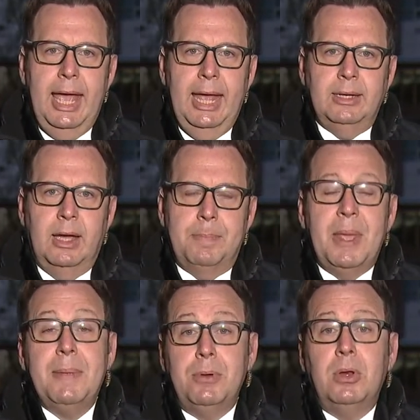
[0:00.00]
and
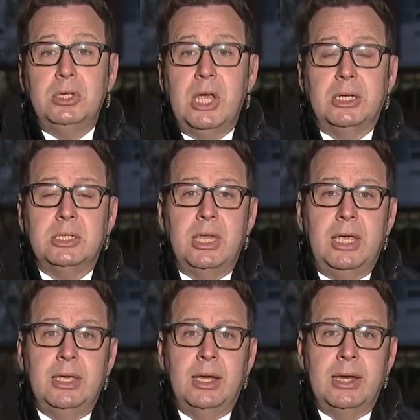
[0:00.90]
Pete Buttigieg,
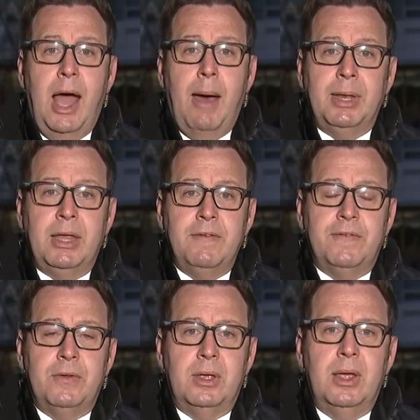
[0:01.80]
the
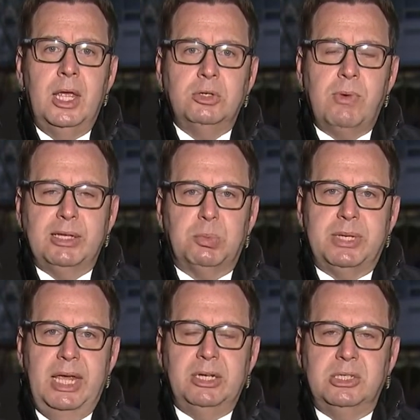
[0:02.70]
nominee for the
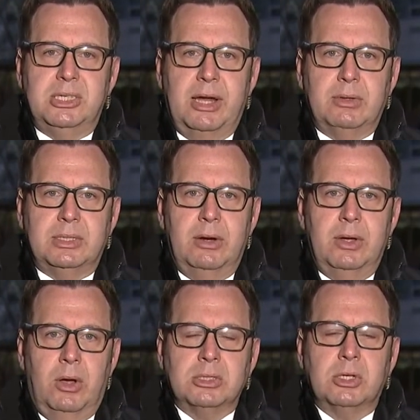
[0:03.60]
Transportation
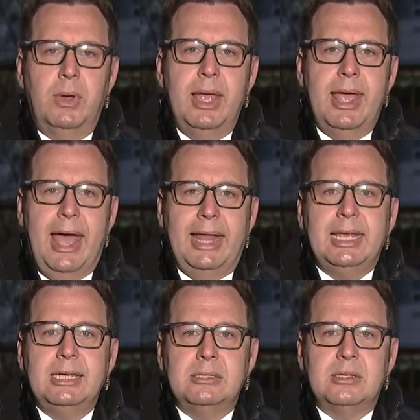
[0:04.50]
Secretary, also
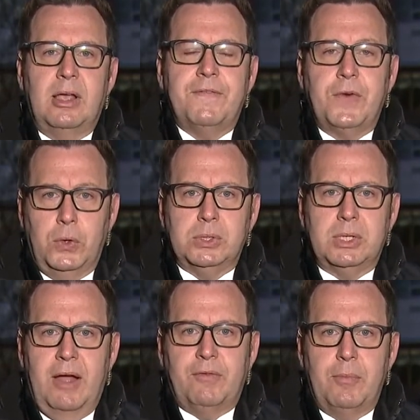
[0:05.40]
had his
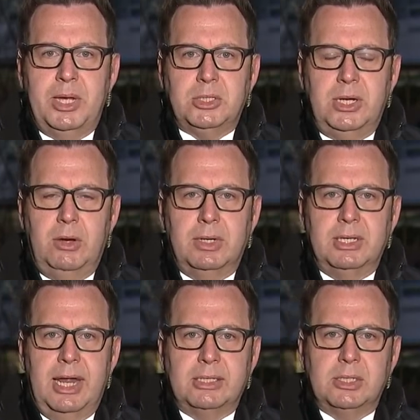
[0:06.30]
first confirmation hearing
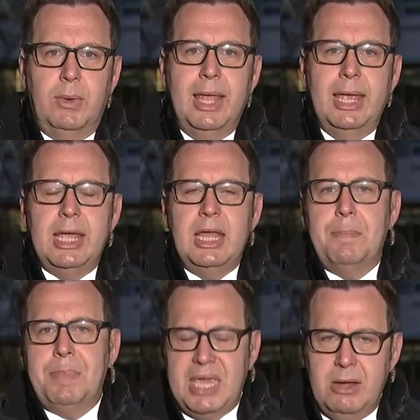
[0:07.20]
today. So it
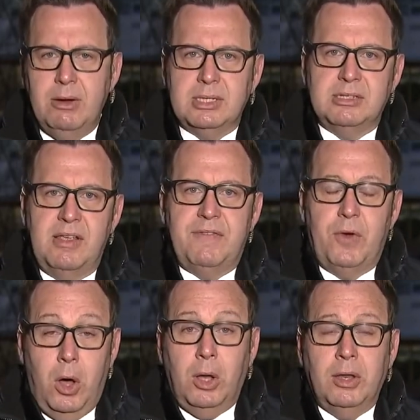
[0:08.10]
appears as
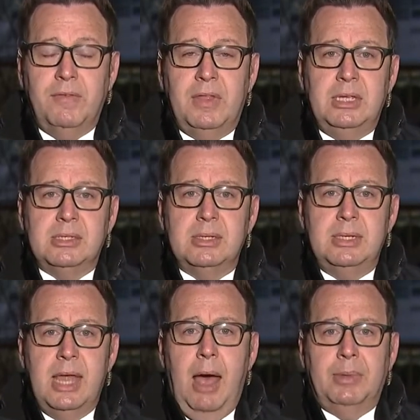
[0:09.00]
if all of these
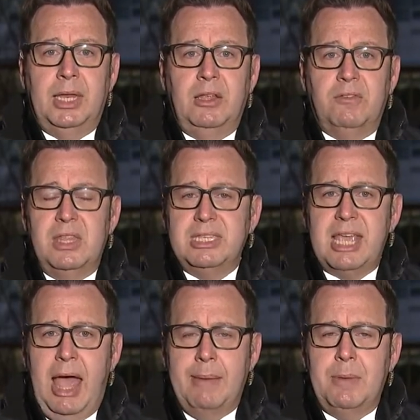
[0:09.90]
nominees for the
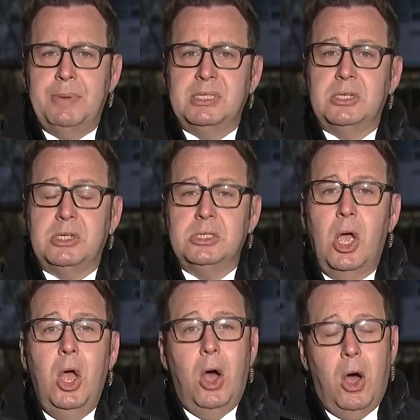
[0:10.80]
cabinet
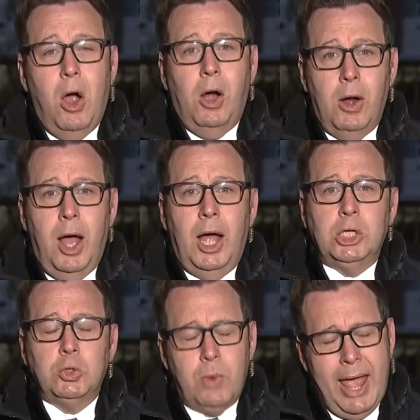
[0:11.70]
positions are
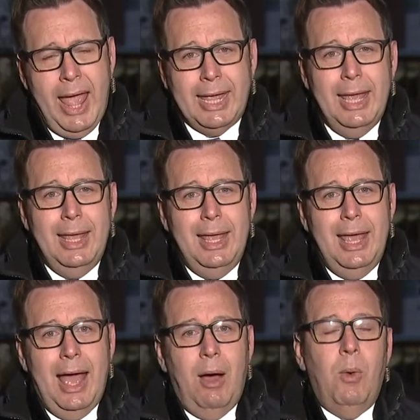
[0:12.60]
on track.
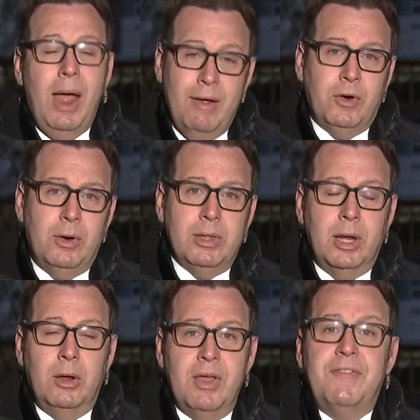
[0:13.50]
However,
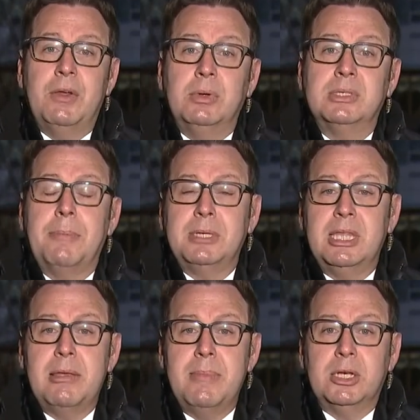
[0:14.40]
you know, if it was up
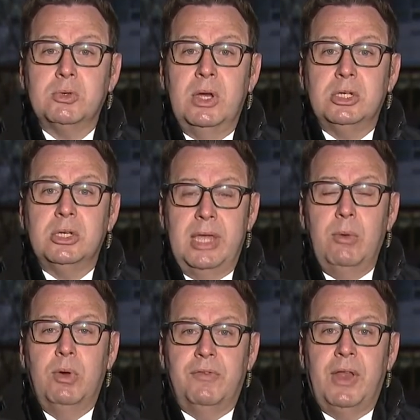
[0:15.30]
to the administration,
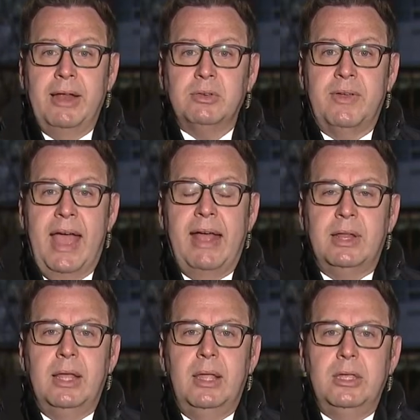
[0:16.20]
they would have liked to have
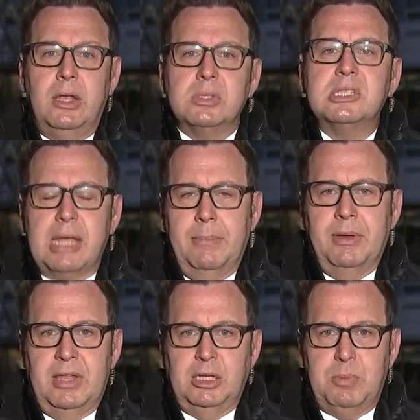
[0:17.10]
had, you know,
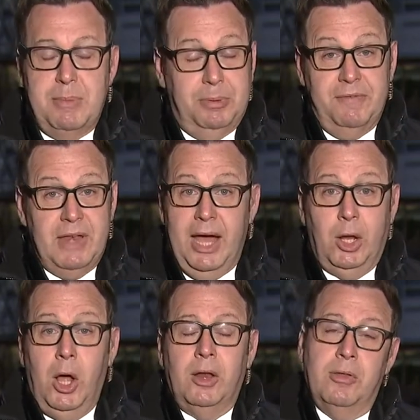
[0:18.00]
some of these people, if
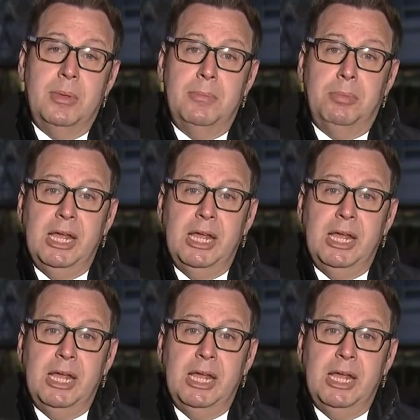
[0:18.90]
not all of them, in